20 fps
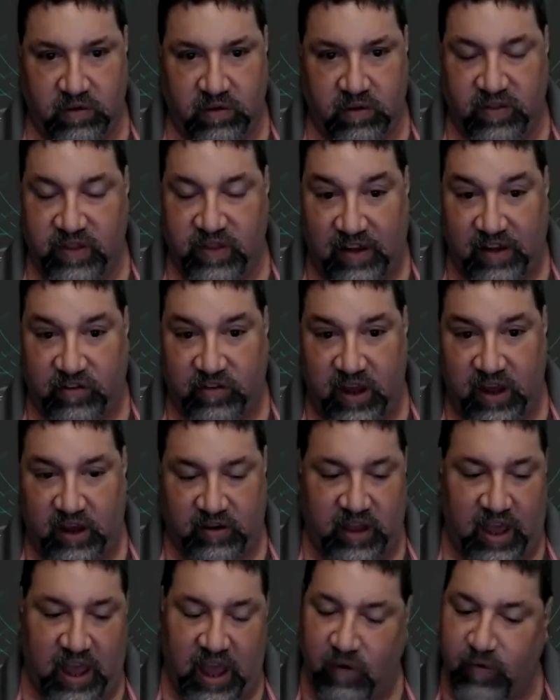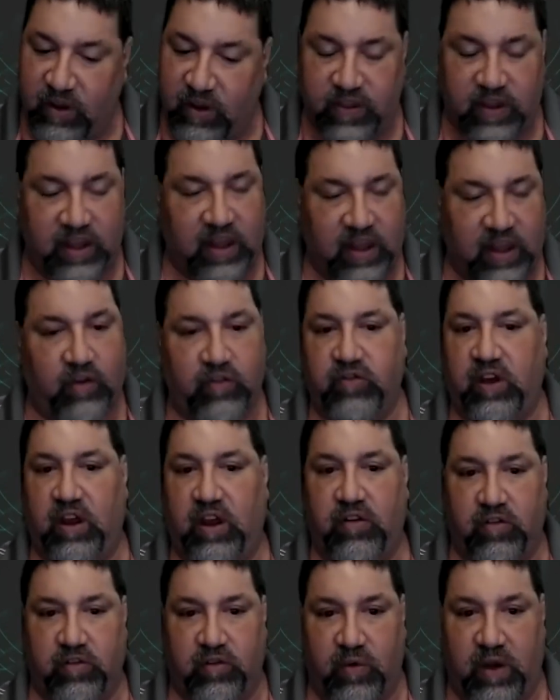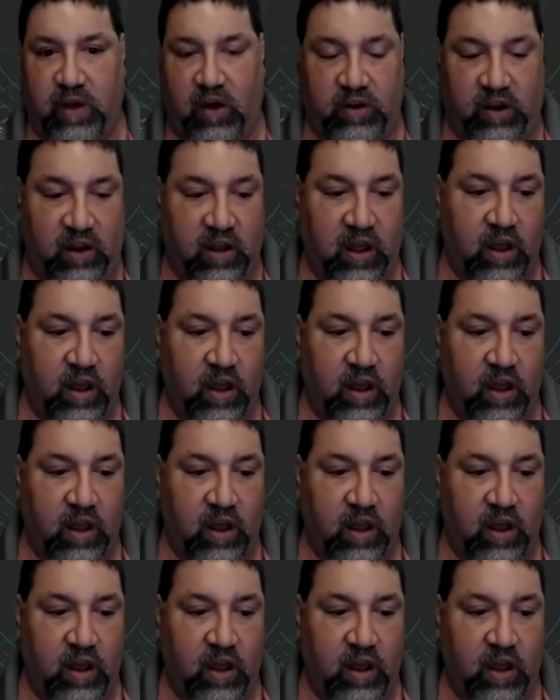That's it. Everything else changes around it.